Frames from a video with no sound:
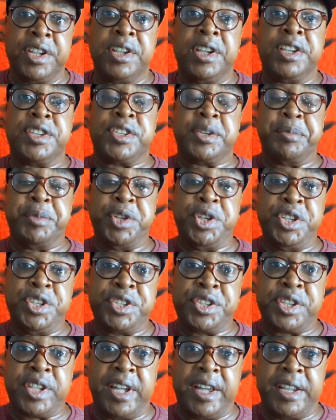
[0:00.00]
some of these
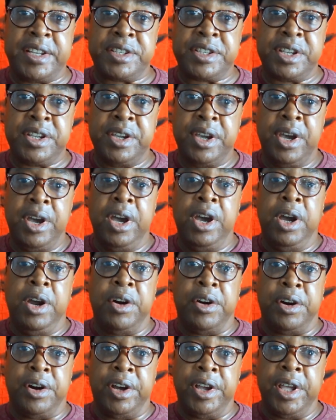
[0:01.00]
stats,
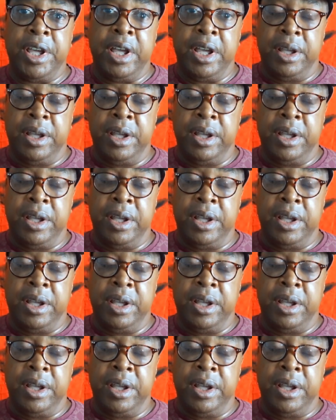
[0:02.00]
right?